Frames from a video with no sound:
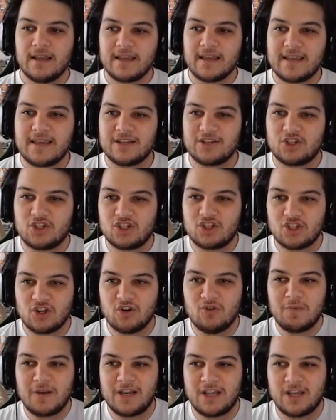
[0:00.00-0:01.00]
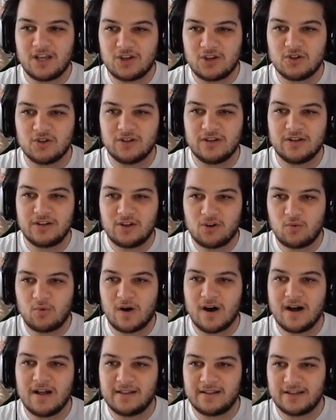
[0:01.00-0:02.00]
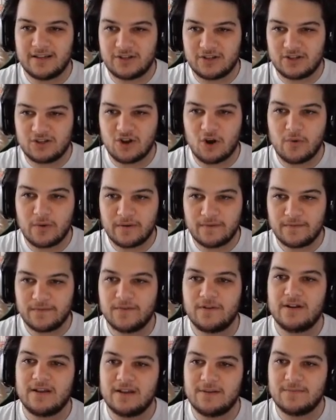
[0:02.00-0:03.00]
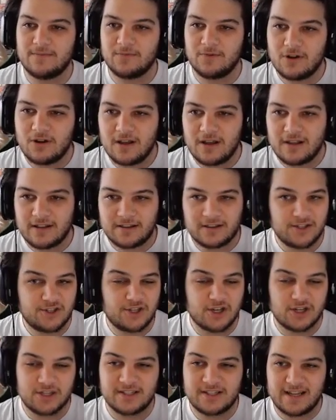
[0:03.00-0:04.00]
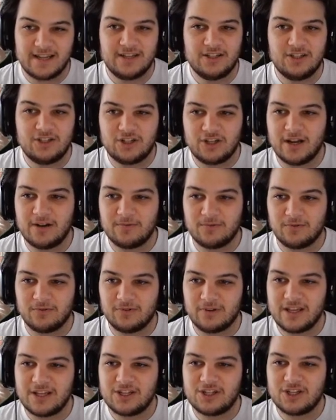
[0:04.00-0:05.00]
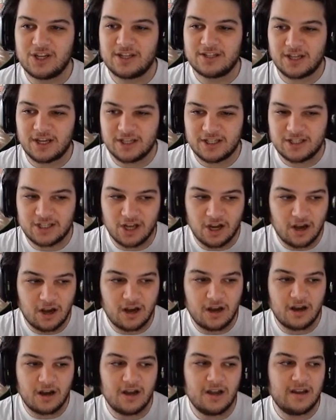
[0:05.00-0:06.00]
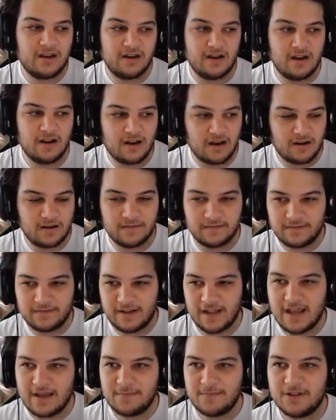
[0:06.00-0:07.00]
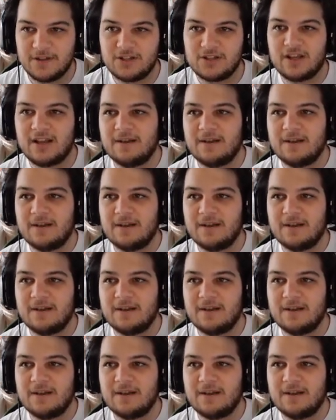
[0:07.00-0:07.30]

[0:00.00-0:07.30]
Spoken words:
He has so many good qualities going for him just in general. He does a ton of damage.